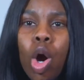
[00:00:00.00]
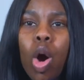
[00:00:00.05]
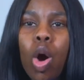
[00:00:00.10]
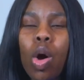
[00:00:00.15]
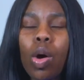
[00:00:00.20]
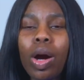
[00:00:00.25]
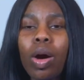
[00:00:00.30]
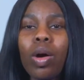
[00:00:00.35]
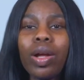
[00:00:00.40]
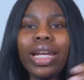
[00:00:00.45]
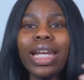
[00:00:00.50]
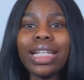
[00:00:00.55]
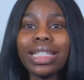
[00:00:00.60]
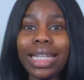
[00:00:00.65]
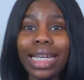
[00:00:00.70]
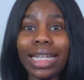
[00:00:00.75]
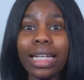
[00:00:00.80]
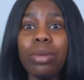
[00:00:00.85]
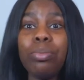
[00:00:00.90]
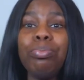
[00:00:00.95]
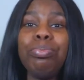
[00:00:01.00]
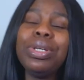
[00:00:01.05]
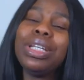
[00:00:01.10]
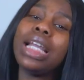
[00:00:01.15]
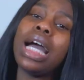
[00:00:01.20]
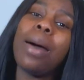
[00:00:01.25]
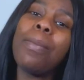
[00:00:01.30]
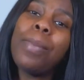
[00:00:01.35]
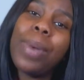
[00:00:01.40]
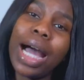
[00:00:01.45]
or connect like a
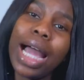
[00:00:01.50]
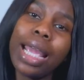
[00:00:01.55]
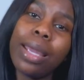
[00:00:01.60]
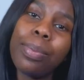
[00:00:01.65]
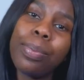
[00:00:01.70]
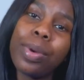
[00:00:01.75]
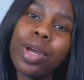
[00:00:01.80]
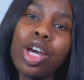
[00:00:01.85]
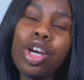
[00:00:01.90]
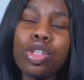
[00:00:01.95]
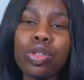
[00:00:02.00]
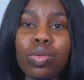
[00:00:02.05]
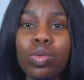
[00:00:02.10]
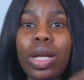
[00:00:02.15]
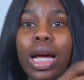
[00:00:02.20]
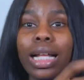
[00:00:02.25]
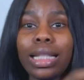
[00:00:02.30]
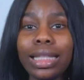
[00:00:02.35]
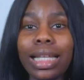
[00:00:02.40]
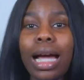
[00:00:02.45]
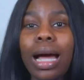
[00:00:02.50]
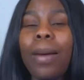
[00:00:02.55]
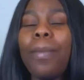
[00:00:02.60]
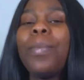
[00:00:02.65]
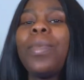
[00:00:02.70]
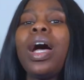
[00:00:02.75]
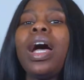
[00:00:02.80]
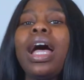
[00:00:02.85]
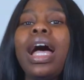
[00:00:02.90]
bigger pipe to that tap,